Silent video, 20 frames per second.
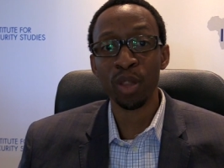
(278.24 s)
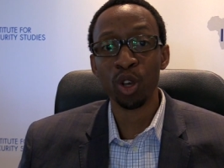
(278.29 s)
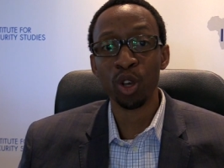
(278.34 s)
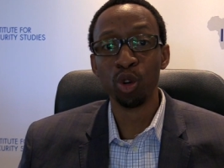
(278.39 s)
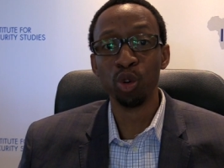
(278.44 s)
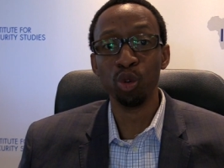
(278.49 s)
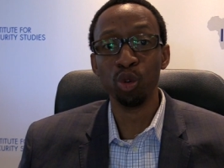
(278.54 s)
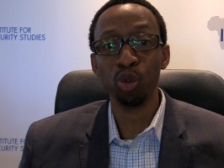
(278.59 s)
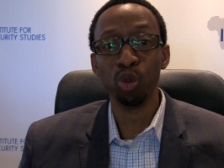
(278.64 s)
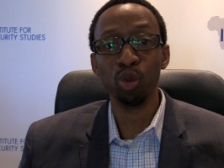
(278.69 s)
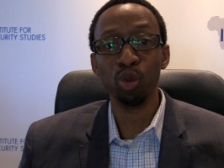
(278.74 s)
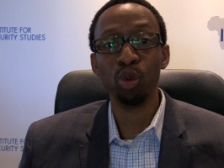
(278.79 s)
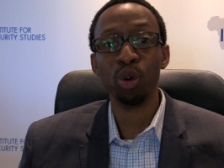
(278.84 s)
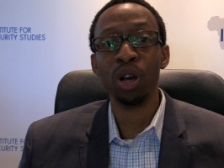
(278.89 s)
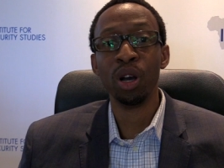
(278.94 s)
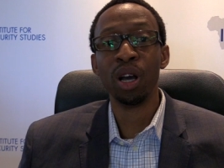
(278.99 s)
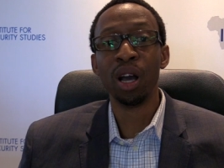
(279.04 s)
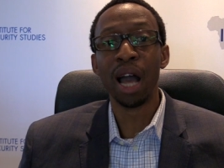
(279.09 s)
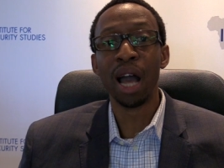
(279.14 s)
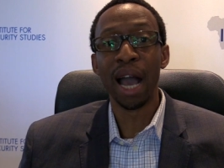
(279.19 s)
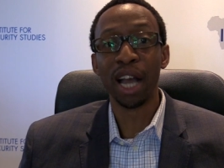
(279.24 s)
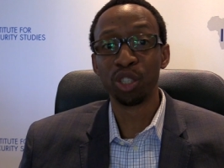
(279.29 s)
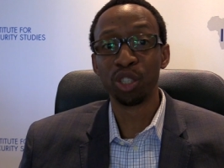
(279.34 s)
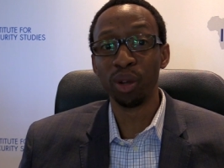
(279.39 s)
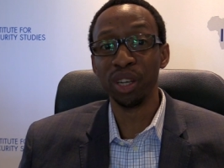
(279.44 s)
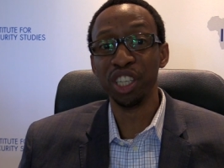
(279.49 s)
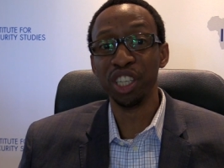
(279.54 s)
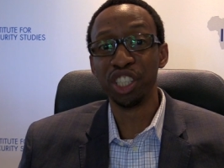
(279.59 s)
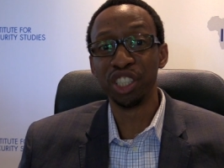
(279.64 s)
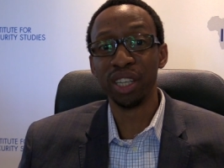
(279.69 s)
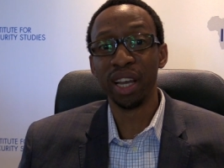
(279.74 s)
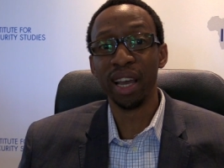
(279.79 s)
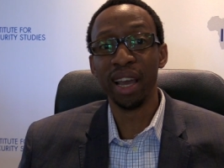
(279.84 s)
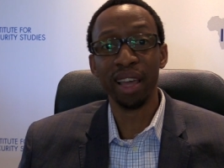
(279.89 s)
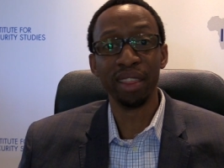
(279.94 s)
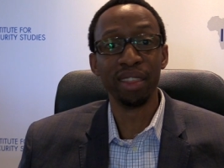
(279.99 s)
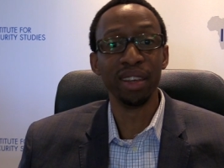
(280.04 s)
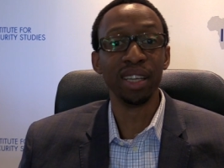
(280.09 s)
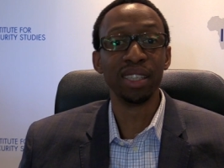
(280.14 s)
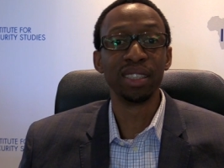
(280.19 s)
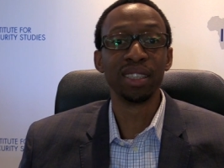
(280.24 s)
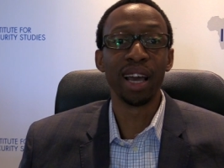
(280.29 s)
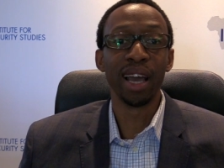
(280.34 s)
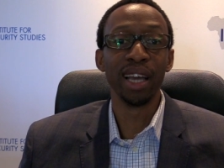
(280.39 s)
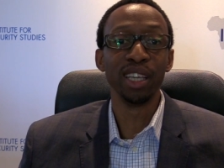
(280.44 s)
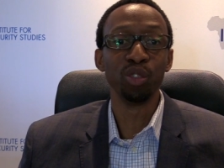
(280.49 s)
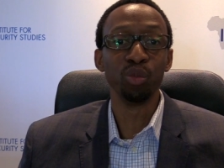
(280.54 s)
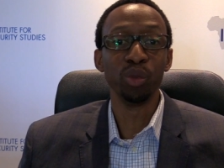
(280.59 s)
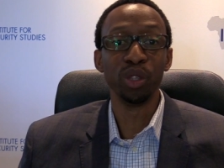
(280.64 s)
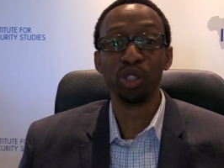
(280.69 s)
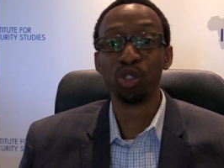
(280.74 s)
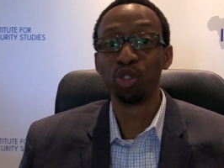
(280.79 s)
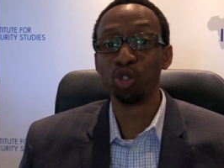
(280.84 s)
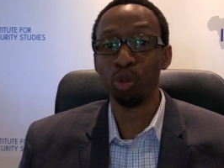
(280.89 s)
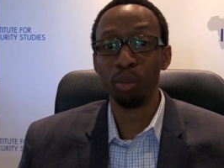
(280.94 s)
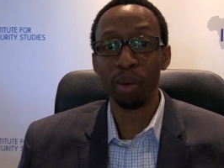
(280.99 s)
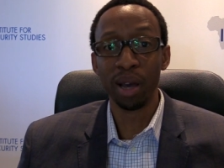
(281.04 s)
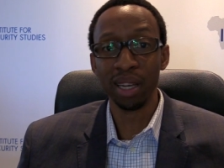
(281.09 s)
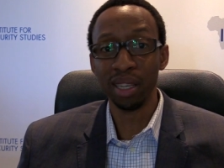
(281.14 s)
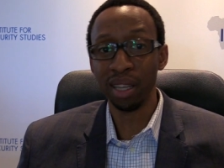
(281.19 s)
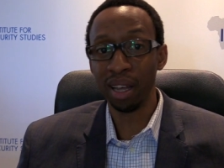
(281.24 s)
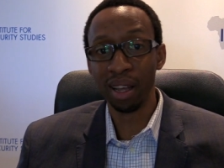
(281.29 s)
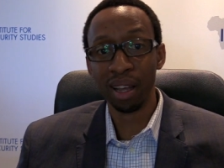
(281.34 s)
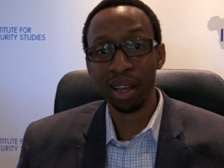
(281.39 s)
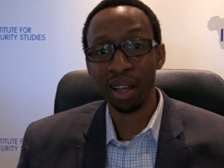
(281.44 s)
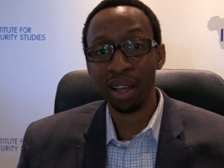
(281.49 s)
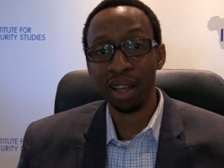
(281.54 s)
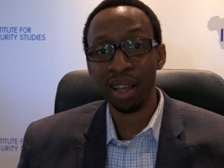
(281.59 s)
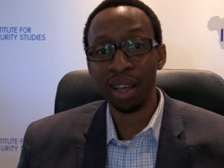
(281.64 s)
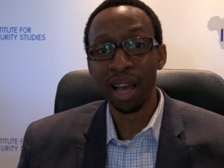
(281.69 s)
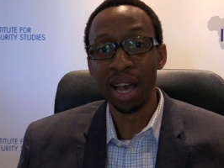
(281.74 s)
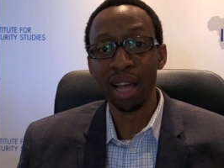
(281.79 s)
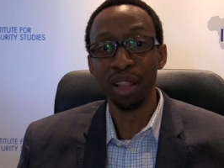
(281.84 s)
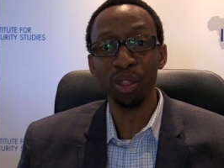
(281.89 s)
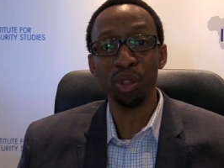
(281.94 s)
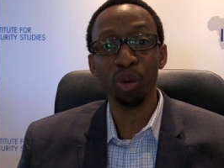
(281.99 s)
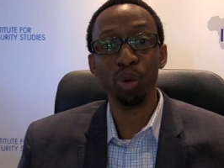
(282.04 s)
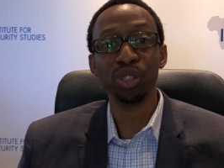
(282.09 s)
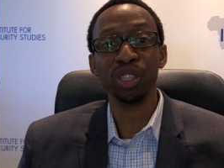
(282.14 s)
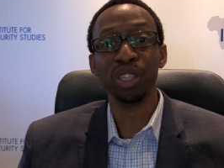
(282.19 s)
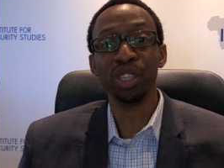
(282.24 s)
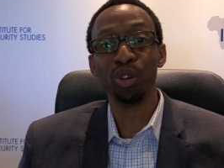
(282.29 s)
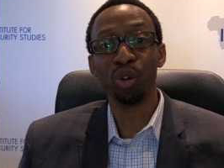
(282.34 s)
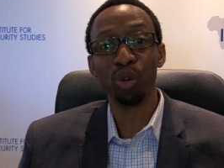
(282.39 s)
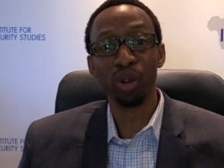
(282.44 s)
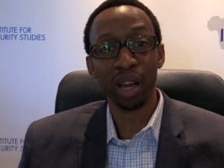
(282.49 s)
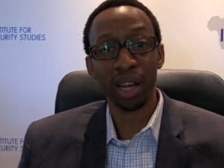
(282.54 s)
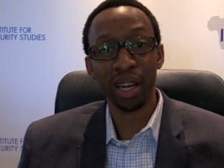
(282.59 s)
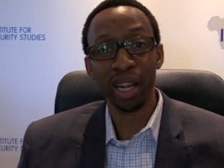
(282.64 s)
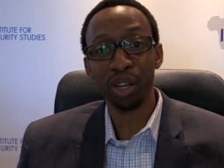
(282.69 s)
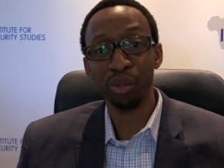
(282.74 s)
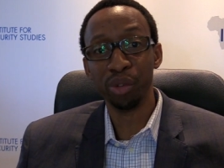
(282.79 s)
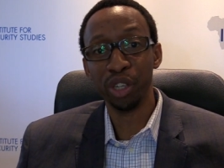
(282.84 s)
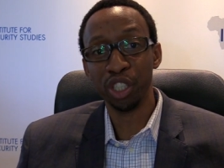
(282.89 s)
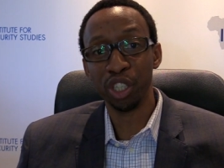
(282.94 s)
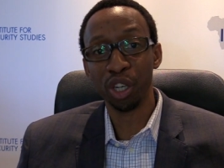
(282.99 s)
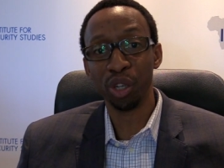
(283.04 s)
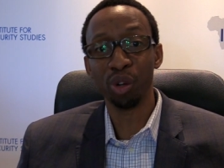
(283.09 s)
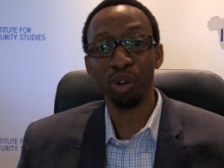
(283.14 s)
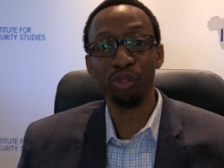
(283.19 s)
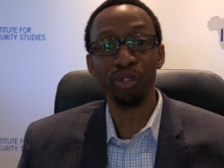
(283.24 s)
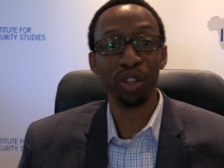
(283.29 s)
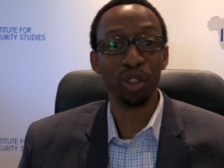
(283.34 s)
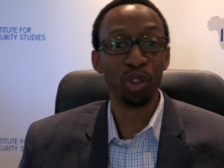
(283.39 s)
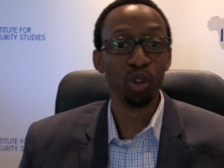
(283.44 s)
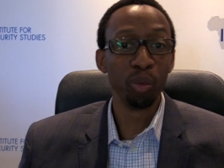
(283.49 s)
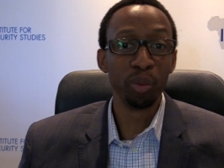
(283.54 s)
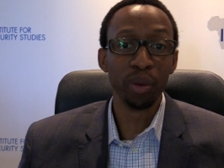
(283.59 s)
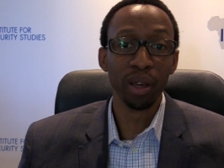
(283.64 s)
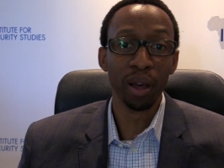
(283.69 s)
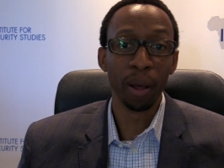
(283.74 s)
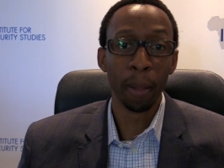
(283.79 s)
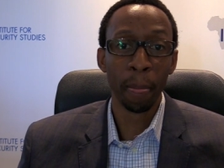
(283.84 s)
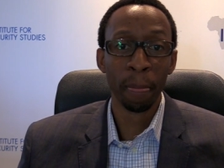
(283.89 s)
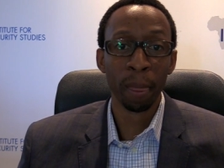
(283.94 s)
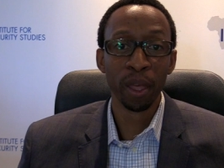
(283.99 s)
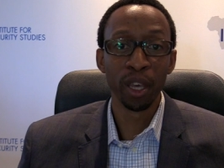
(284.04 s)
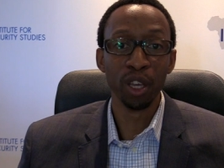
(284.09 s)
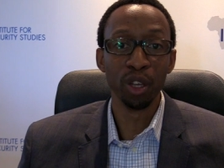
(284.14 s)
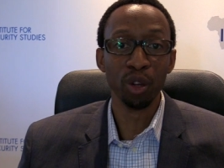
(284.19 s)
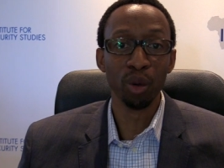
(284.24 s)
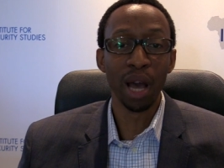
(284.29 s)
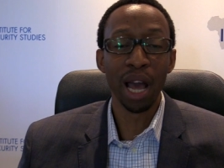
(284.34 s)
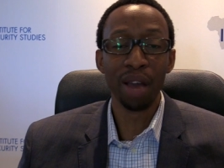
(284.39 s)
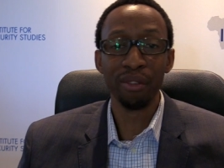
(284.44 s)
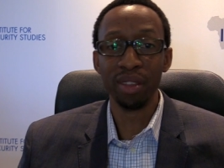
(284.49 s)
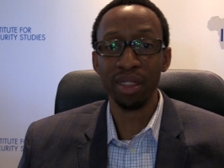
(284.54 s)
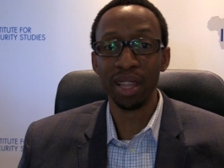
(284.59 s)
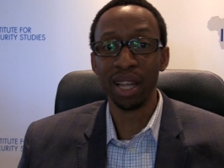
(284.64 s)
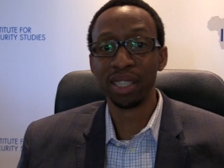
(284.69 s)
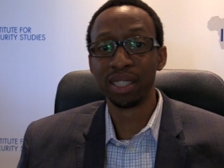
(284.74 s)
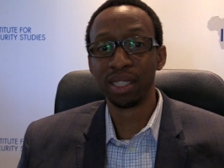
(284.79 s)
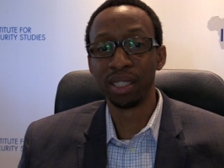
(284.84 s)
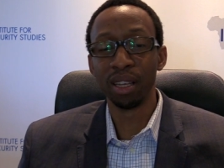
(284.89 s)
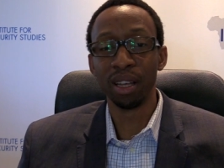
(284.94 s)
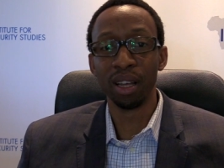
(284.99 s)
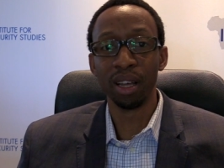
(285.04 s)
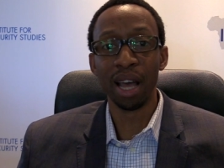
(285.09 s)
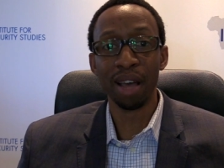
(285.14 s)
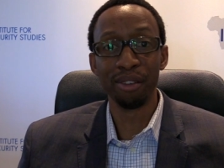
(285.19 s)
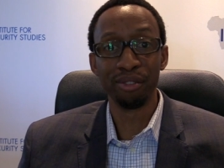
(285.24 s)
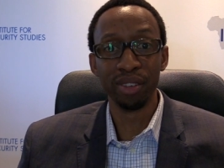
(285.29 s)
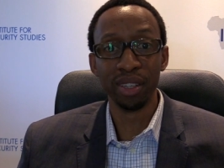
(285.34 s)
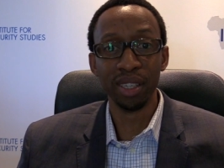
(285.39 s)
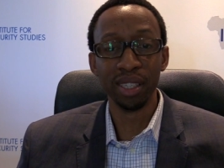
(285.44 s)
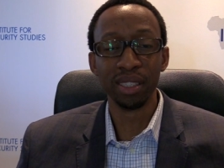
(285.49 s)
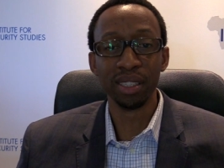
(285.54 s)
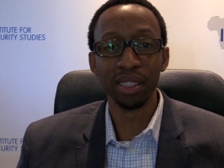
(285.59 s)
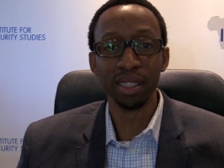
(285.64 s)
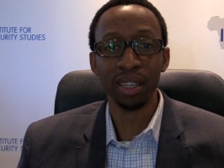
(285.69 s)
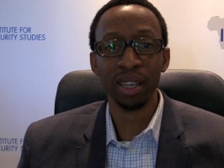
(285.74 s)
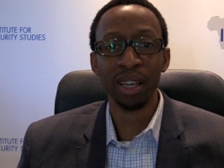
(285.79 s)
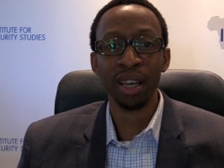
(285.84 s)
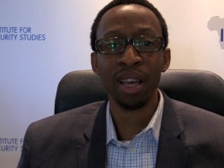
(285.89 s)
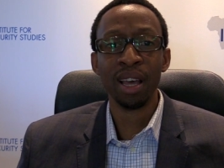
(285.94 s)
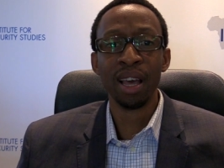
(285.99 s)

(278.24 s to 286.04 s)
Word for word: who actually share ethnic ties with Somalia and those in the Ogaden region of Ethiopia you know, having that uh, affinity.